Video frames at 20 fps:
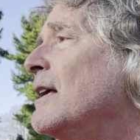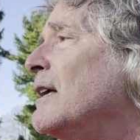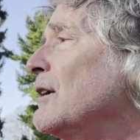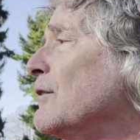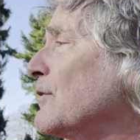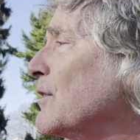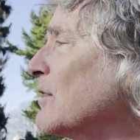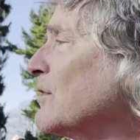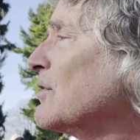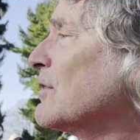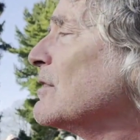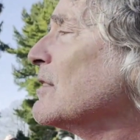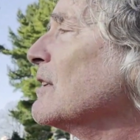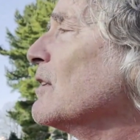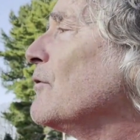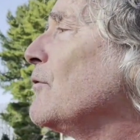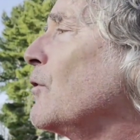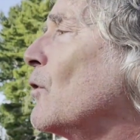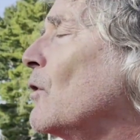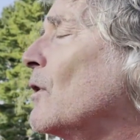If this was in
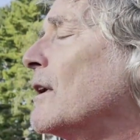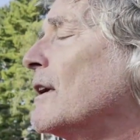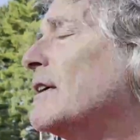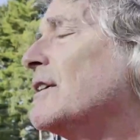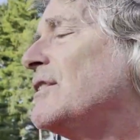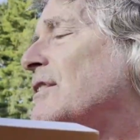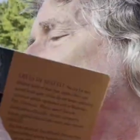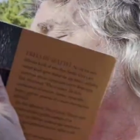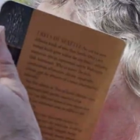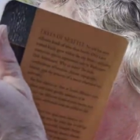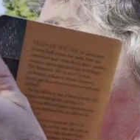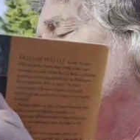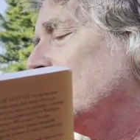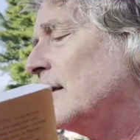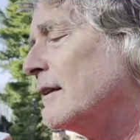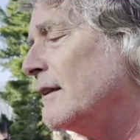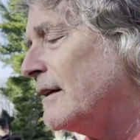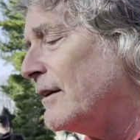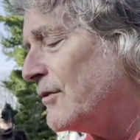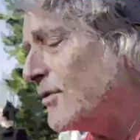the forest,
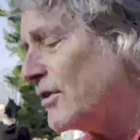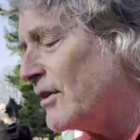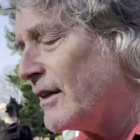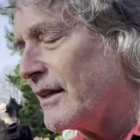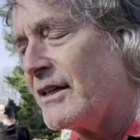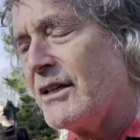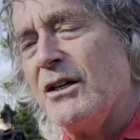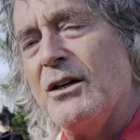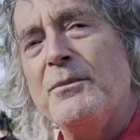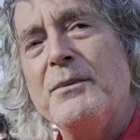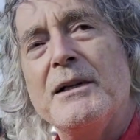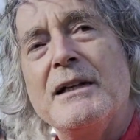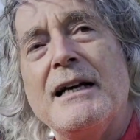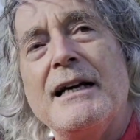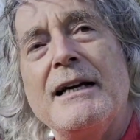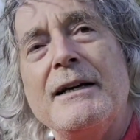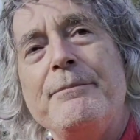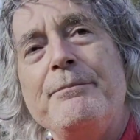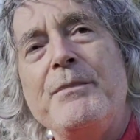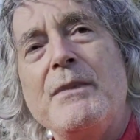the leaves would
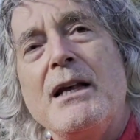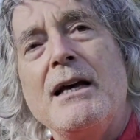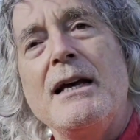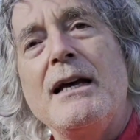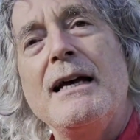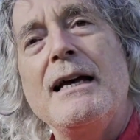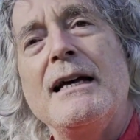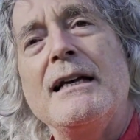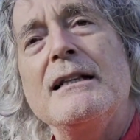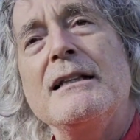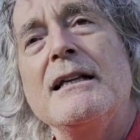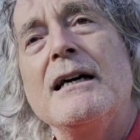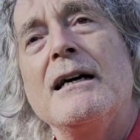accumulate, and